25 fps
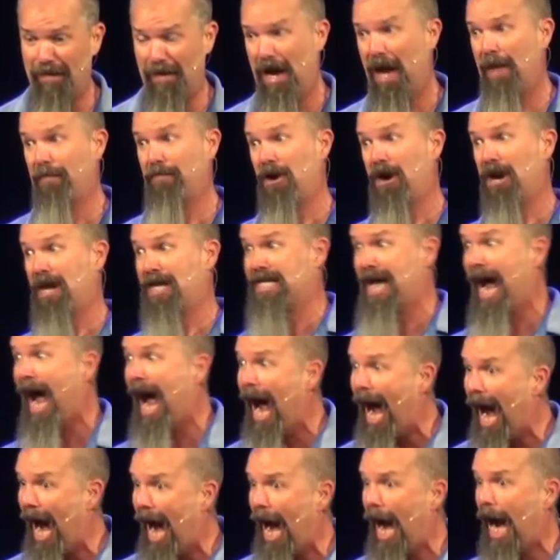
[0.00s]
I'm going to
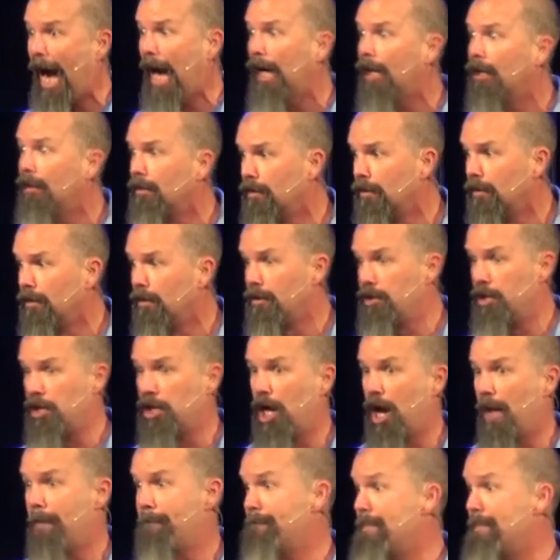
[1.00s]
die. You're going